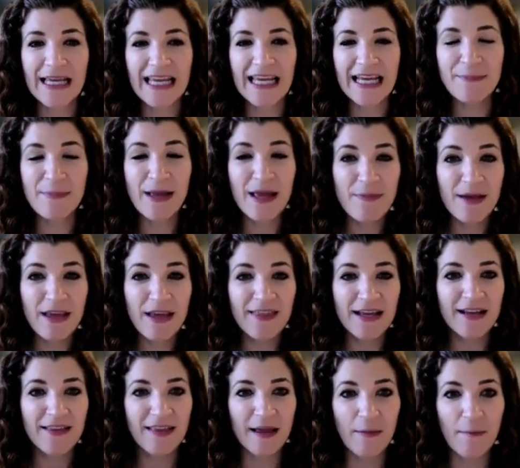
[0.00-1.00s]
it may be
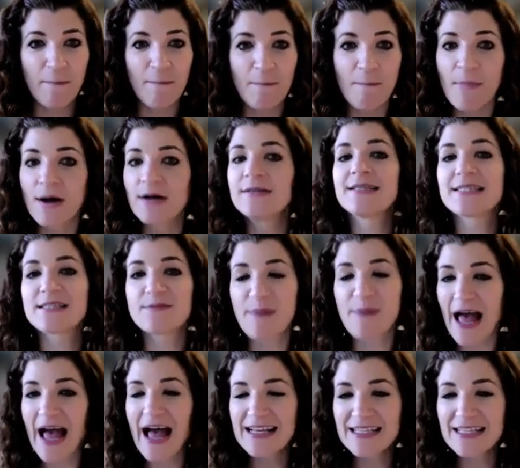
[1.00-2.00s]
that months
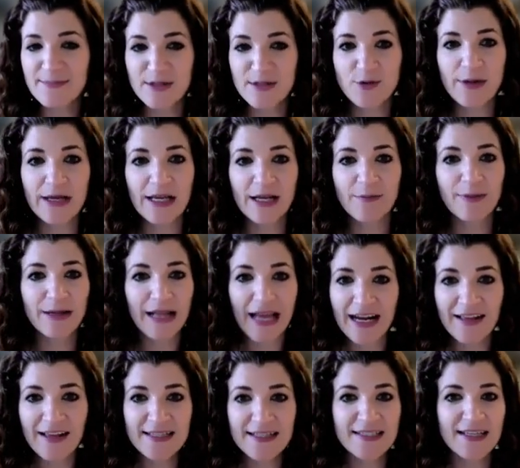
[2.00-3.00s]
pass between
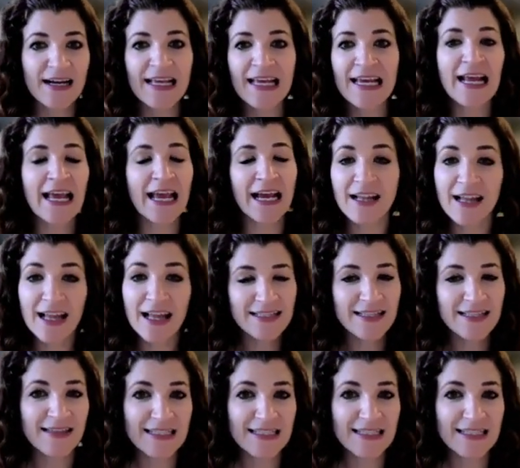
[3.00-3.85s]
planning the study and analyzing